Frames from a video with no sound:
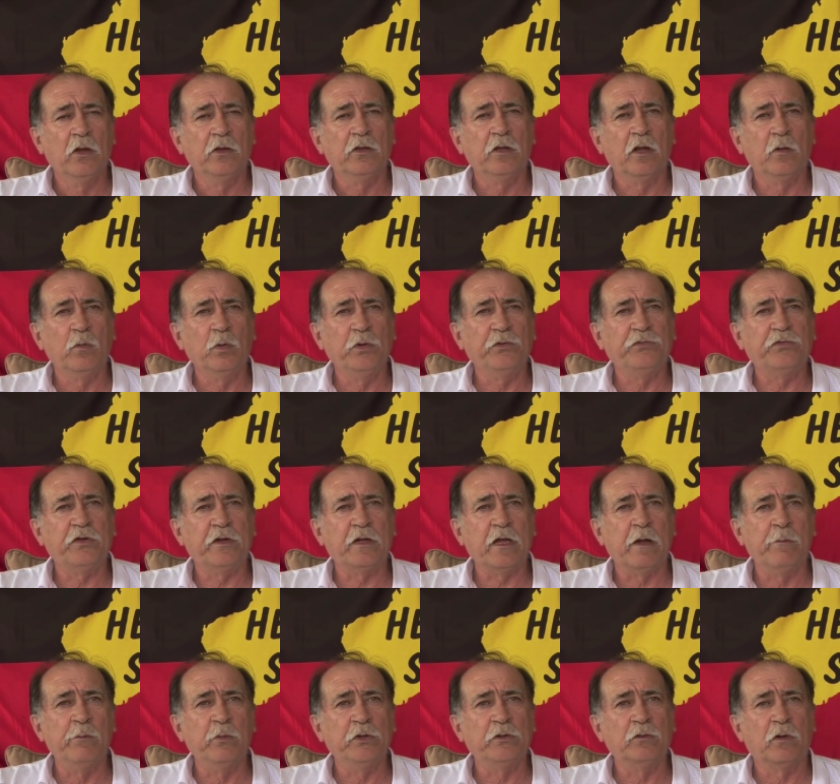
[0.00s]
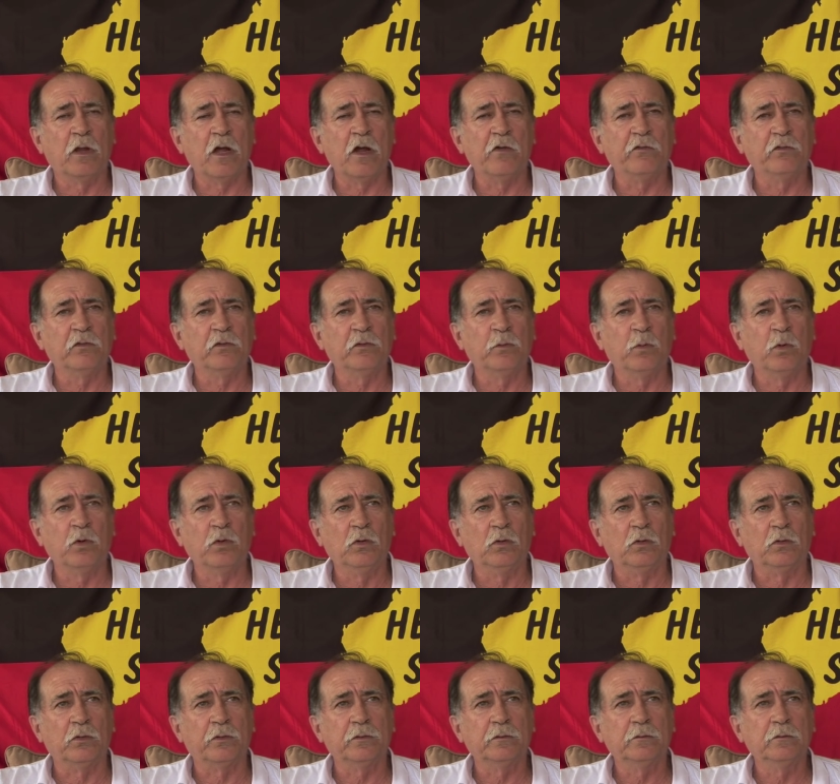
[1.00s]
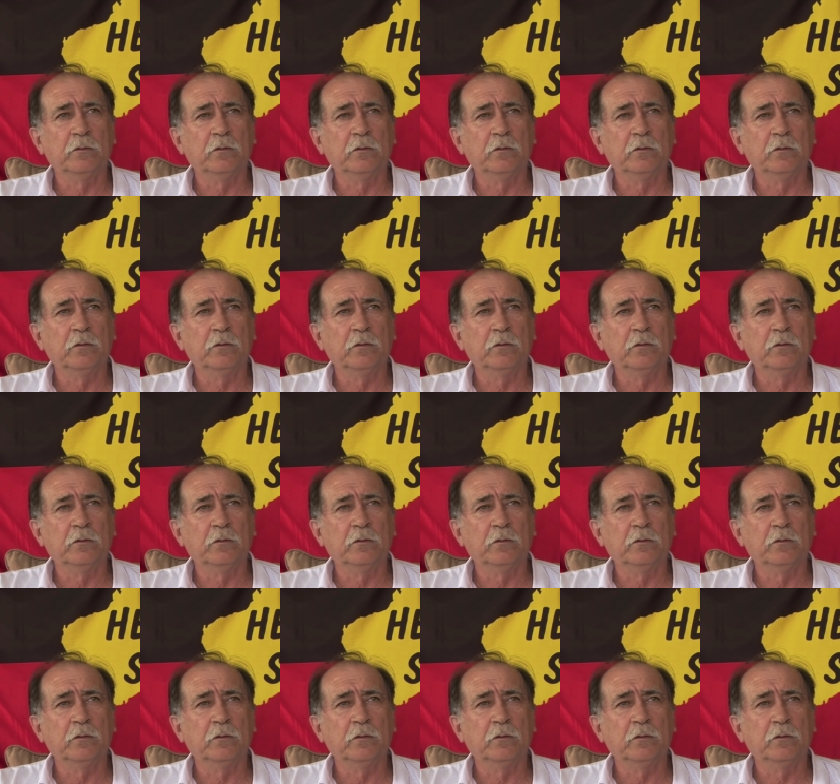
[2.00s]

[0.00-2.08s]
You know, we send our meat all over the world.